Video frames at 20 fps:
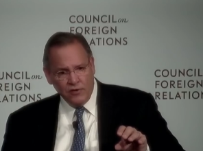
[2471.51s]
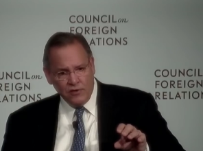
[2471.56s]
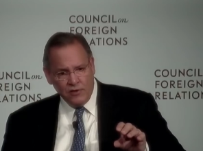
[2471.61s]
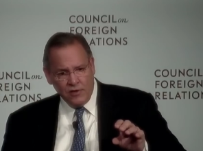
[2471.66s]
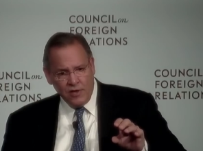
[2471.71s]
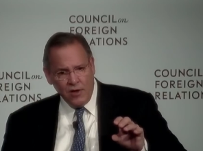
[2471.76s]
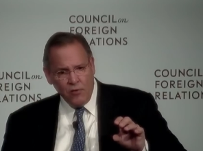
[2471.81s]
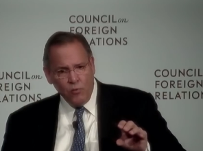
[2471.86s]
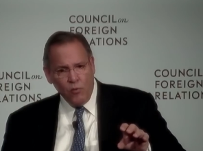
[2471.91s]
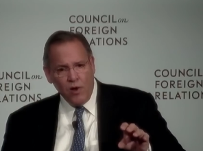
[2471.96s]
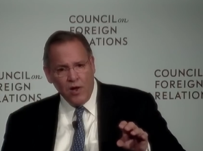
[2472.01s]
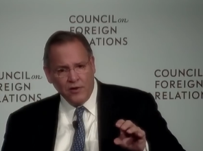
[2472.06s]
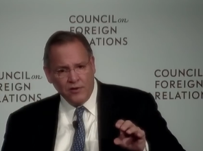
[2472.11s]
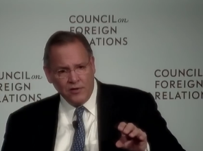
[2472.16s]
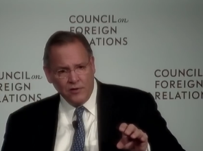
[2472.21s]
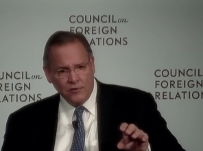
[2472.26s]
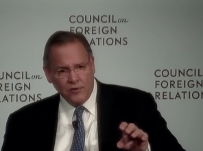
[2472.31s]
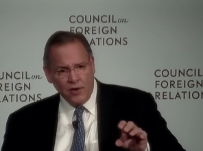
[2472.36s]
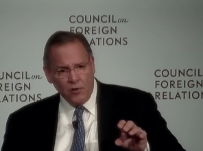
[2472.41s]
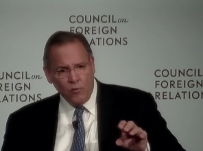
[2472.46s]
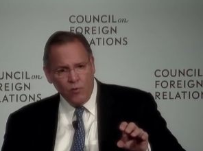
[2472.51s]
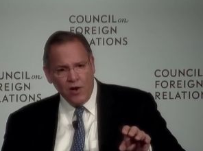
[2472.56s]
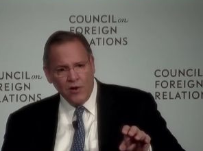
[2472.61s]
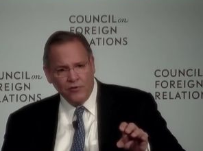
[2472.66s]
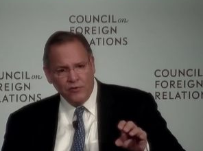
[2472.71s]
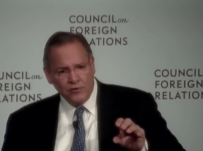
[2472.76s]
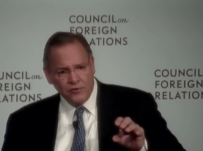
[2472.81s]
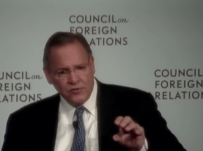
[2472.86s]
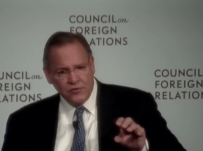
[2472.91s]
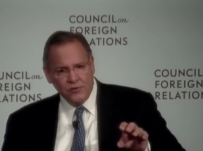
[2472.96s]
They want, they want
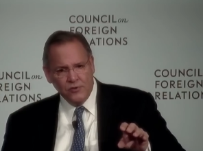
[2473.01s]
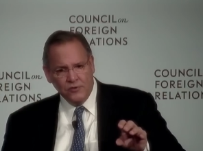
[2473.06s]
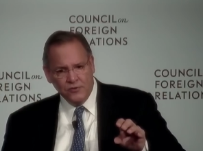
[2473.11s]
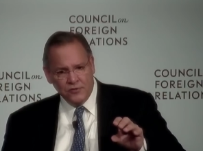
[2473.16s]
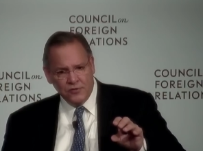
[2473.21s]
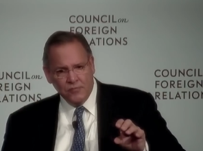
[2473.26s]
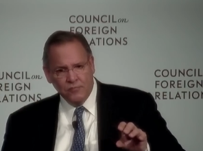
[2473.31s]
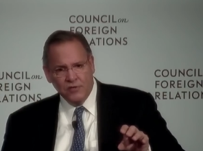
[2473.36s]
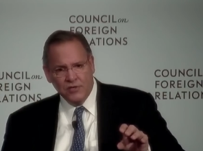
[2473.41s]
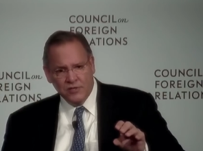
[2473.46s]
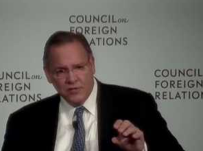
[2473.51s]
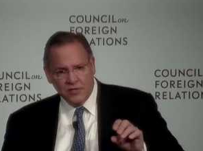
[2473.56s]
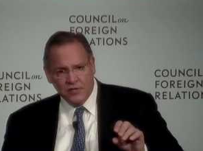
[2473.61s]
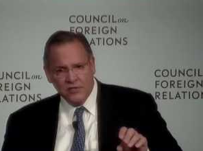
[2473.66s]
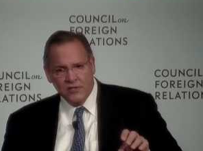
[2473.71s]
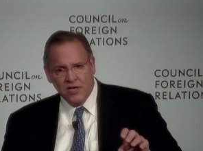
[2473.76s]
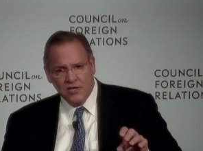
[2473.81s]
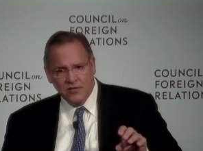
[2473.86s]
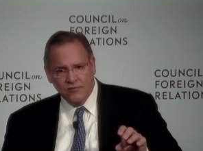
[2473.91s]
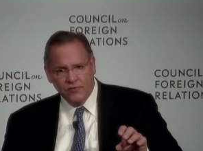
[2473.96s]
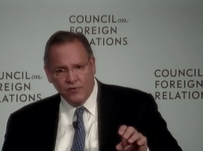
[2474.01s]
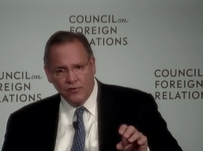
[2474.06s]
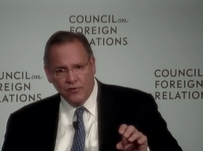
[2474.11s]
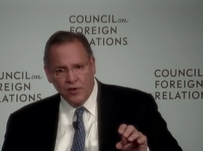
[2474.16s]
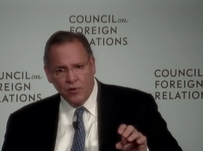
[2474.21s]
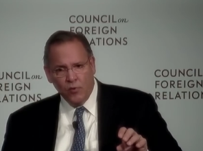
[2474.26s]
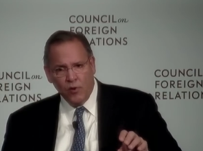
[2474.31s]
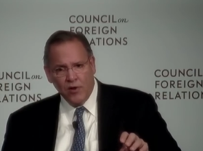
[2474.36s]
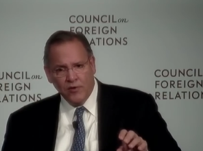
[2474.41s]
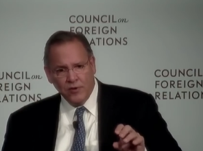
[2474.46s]
their students to be successful. They
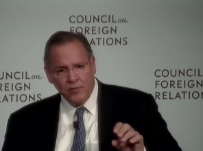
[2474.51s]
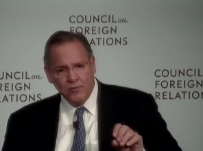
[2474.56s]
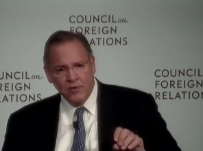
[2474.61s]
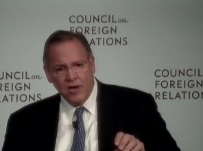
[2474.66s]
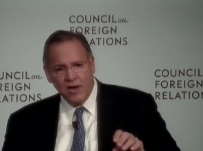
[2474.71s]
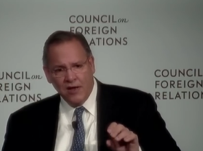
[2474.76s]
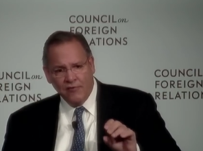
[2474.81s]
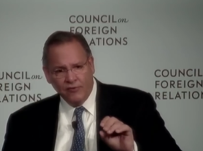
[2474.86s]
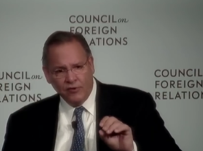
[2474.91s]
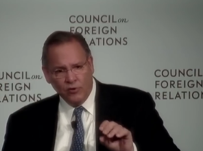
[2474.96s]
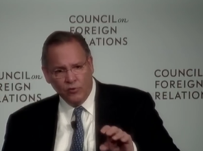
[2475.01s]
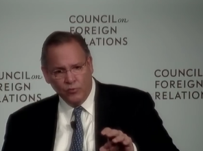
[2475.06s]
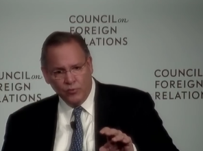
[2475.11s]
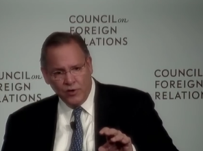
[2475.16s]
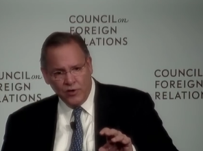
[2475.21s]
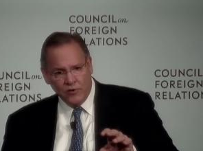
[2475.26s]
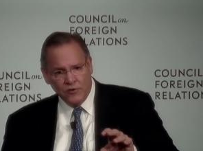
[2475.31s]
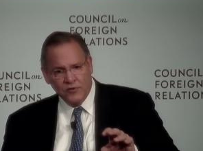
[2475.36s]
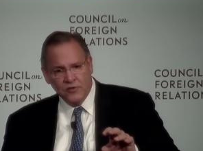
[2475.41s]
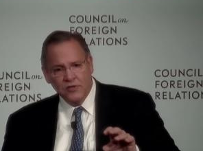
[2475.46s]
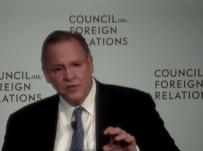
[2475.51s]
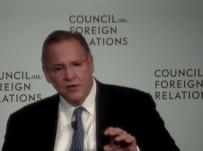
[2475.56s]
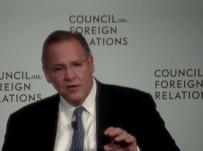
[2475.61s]
want them to have careers.